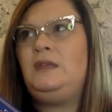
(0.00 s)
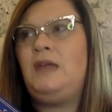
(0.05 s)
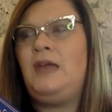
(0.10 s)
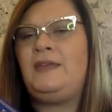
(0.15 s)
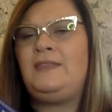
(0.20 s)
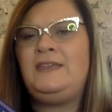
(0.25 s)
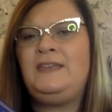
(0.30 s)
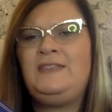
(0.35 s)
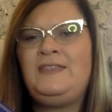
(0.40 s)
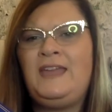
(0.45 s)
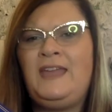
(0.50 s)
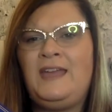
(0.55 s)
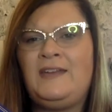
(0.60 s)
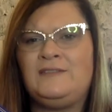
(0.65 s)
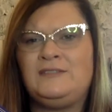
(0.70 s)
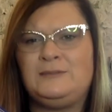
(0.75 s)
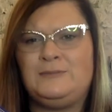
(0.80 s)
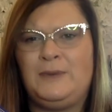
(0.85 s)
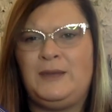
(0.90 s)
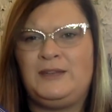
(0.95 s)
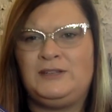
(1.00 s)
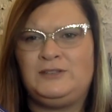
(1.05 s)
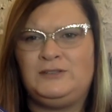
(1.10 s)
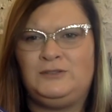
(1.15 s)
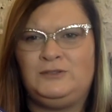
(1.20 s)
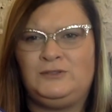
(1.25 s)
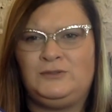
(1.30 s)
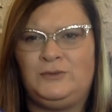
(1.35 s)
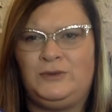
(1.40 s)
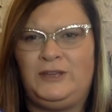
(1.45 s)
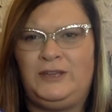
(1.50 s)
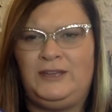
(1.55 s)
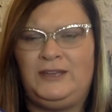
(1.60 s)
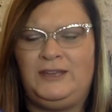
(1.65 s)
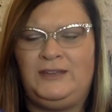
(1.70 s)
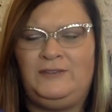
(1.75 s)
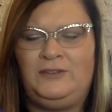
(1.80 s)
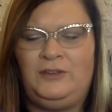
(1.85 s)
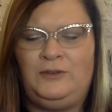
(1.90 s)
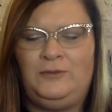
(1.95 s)
I think they have specials where you get,
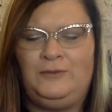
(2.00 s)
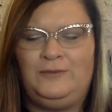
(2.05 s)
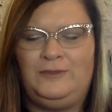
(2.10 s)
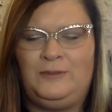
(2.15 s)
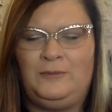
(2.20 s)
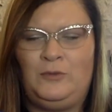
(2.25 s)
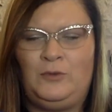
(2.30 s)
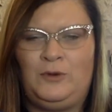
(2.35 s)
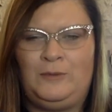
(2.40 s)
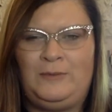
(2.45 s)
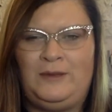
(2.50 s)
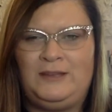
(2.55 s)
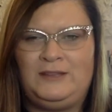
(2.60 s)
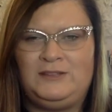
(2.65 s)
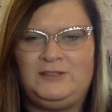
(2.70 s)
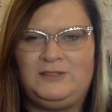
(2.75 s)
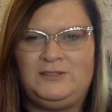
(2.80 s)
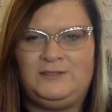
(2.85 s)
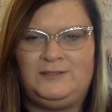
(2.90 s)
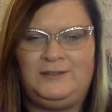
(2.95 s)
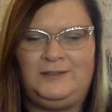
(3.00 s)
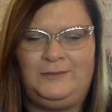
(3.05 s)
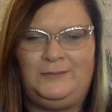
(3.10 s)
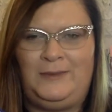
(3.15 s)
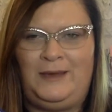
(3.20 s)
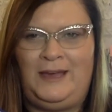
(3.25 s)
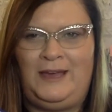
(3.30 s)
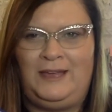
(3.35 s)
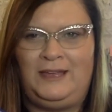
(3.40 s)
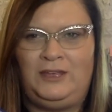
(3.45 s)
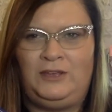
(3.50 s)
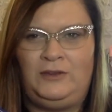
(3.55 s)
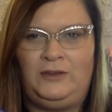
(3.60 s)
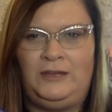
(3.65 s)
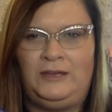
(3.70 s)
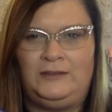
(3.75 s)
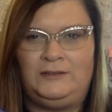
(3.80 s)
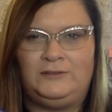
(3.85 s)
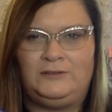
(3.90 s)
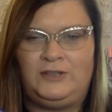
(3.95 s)
if you, the more months you buy, you
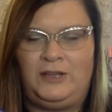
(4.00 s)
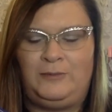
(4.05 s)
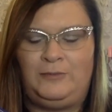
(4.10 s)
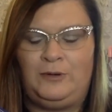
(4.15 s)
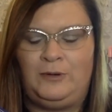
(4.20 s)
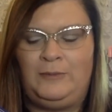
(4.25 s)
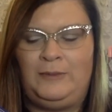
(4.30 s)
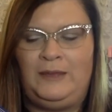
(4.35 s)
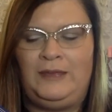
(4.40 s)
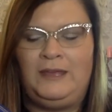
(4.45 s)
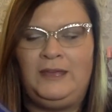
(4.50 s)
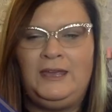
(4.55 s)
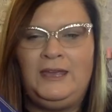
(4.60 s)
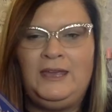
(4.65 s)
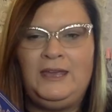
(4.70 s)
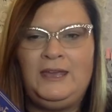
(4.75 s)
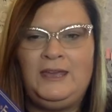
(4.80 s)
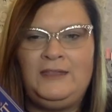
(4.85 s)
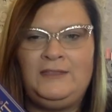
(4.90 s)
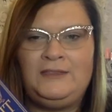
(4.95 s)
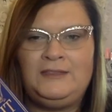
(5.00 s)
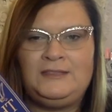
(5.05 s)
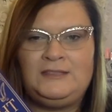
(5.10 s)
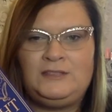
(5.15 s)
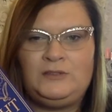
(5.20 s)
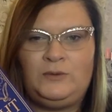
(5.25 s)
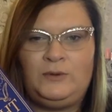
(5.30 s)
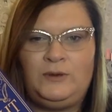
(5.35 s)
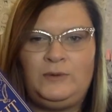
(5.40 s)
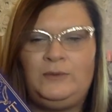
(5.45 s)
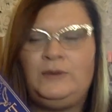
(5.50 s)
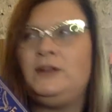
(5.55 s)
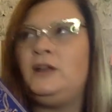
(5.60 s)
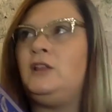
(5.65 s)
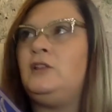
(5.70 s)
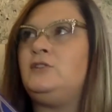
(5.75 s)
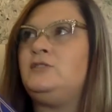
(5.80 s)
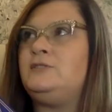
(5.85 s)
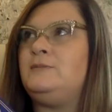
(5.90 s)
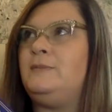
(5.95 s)
get cheaper, but this is $21
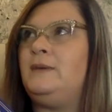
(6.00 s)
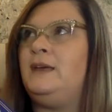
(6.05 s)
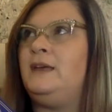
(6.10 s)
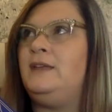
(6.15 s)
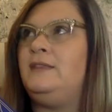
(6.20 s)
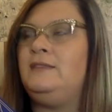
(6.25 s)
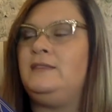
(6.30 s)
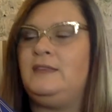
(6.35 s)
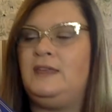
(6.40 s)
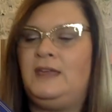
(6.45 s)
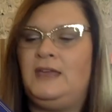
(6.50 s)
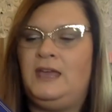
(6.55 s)
a month.